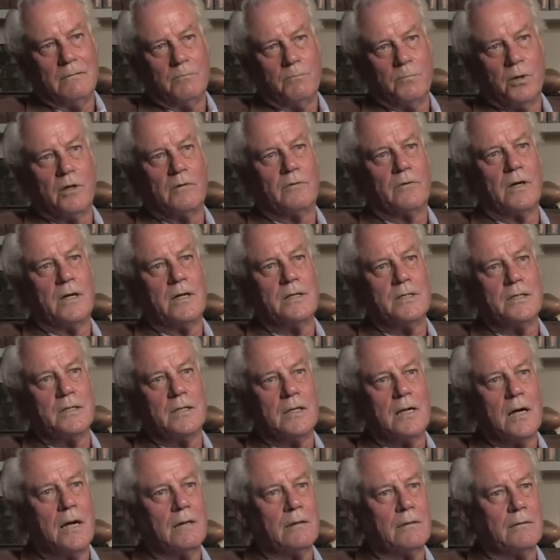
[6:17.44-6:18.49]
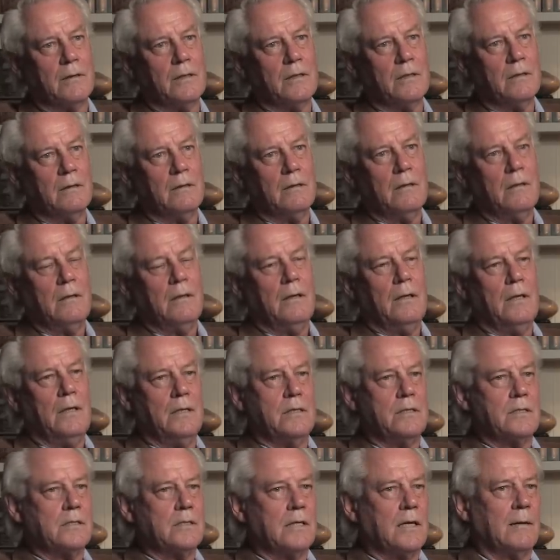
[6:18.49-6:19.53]
pulverizing concrete.
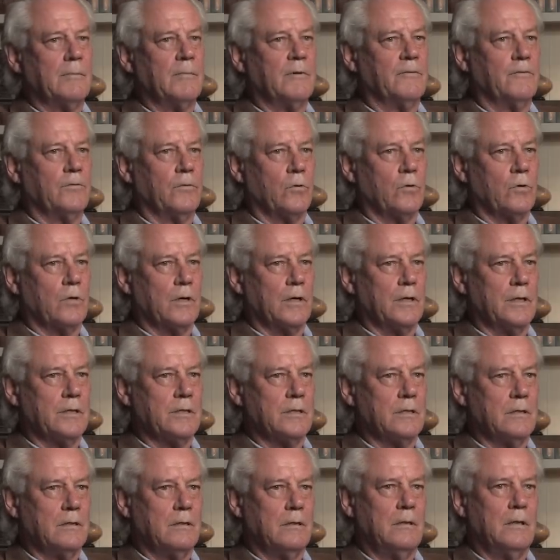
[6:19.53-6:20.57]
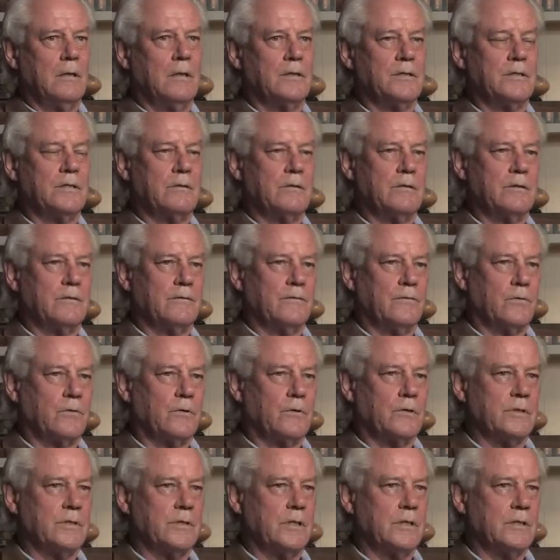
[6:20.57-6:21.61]
Each time a series of
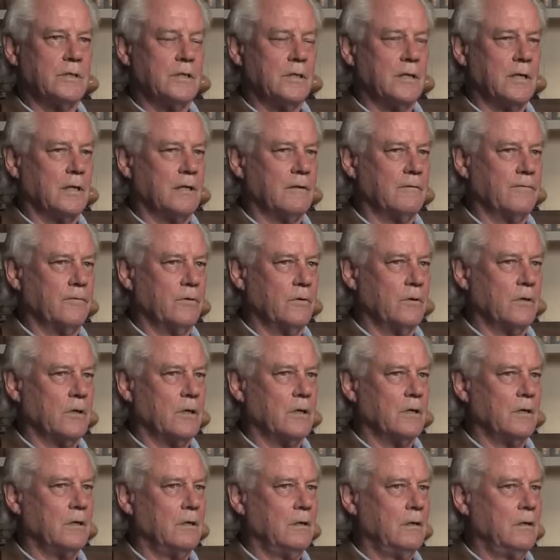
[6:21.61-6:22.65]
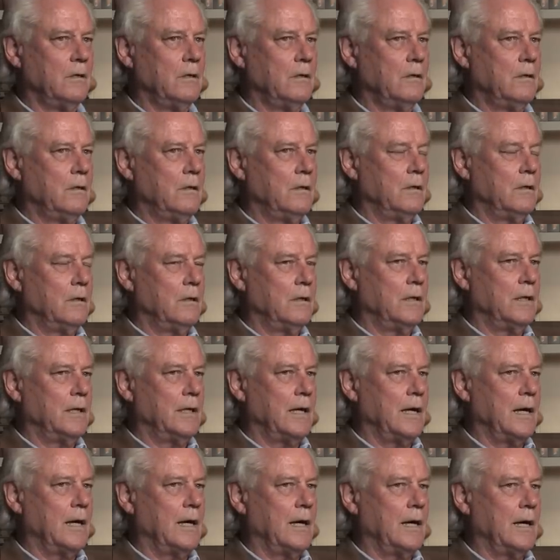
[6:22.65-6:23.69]
floors hits another floor.
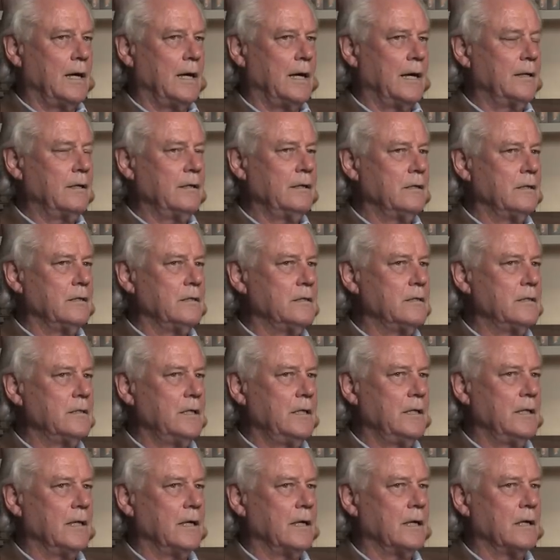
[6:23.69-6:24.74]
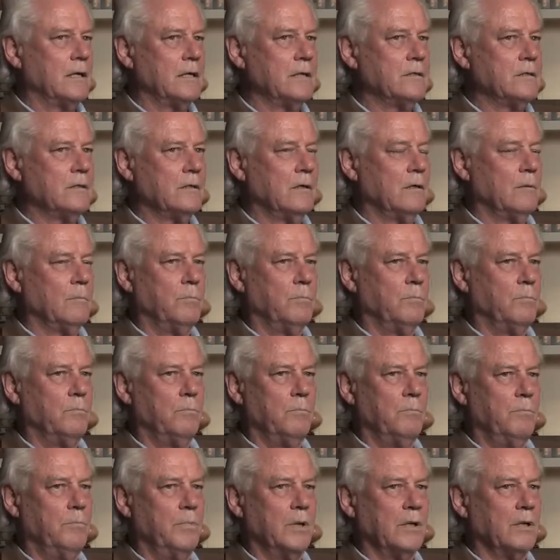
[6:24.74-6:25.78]
I didn't see that. I saw
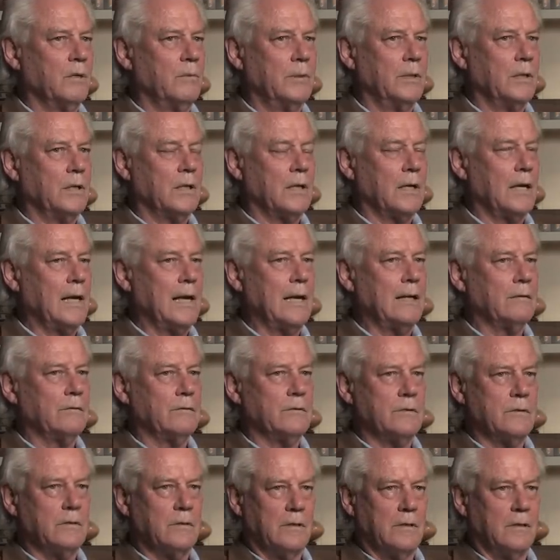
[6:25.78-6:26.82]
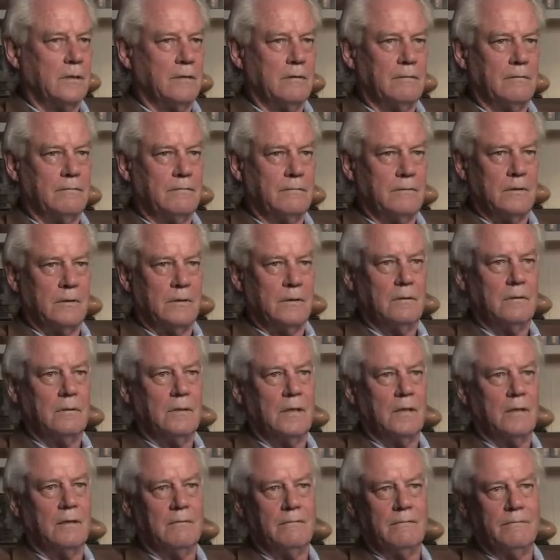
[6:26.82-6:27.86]
billowing clouds
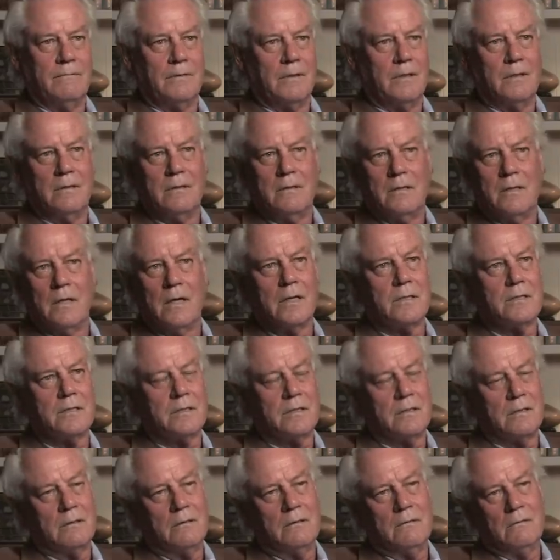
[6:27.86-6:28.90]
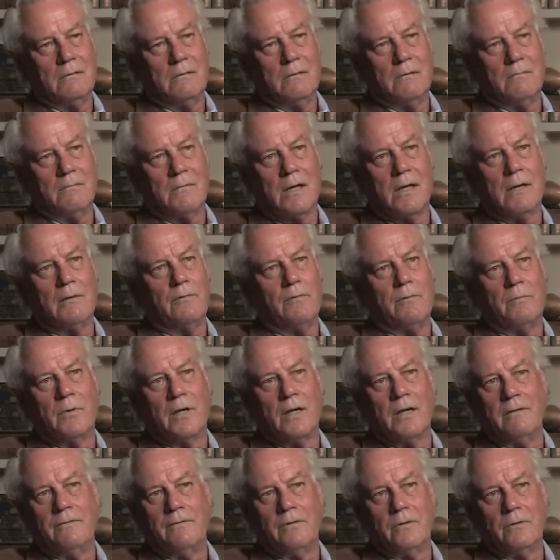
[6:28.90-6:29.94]
of dust when
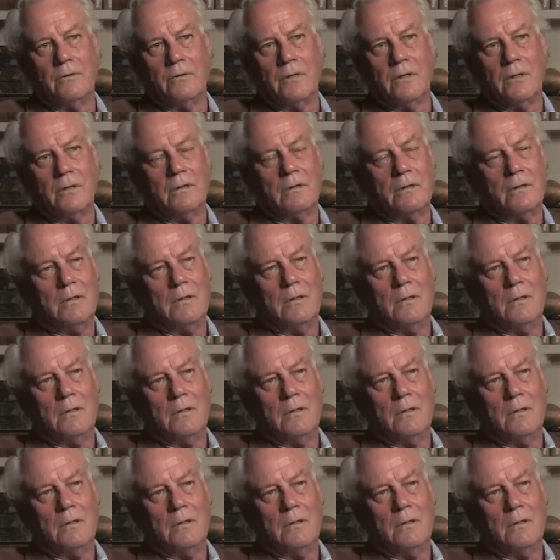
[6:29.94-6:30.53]
I viewed the